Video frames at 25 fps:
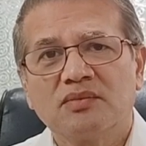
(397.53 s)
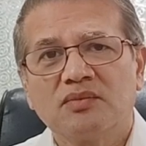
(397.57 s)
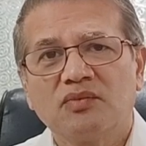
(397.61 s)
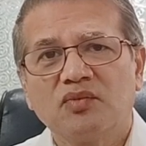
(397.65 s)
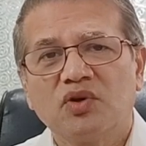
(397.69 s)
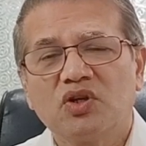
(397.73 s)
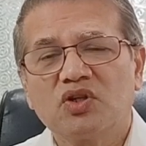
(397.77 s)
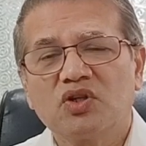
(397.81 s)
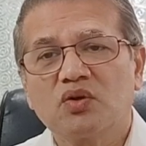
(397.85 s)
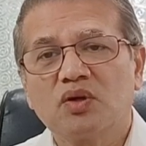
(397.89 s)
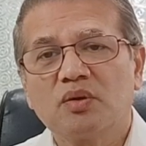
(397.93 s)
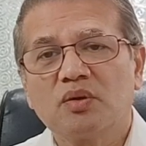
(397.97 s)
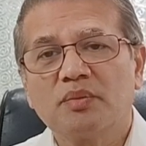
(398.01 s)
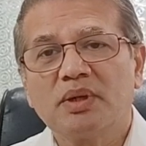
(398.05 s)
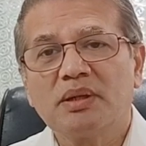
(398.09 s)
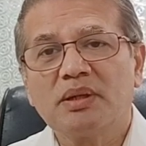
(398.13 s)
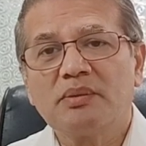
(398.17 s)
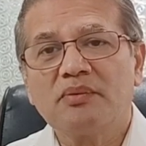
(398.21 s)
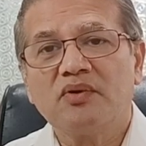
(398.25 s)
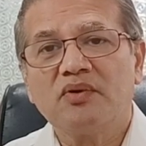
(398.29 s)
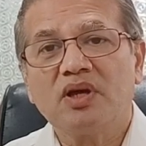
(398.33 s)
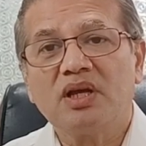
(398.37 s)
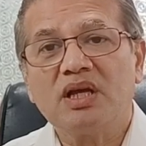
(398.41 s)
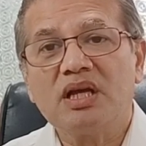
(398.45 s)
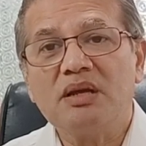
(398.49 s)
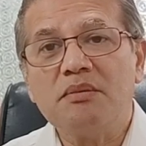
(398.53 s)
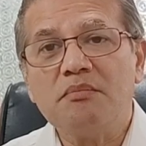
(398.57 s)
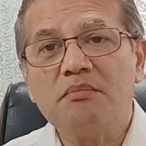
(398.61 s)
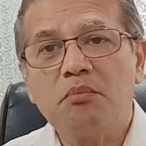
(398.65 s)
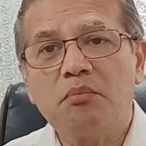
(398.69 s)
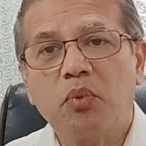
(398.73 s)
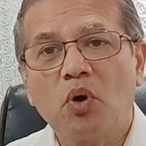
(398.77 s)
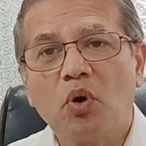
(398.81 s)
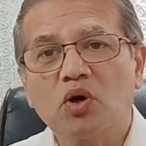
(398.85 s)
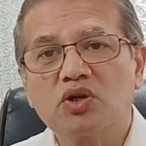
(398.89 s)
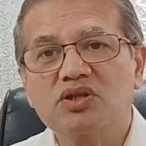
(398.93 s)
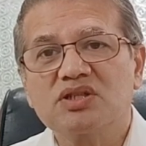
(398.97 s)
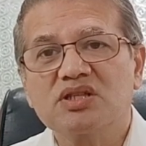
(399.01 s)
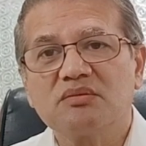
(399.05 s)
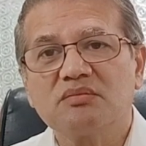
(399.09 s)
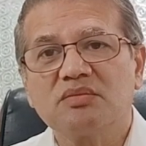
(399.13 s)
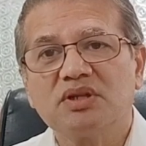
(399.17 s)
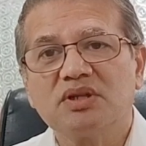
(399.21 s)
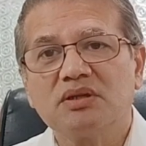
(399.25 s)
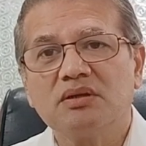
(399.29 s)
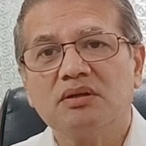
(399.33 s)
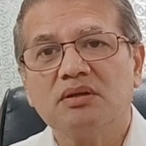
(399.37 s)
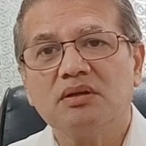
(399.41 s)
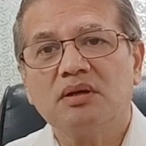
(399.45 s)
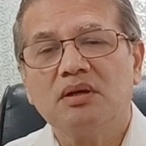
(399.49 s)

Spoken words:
which will be impossible.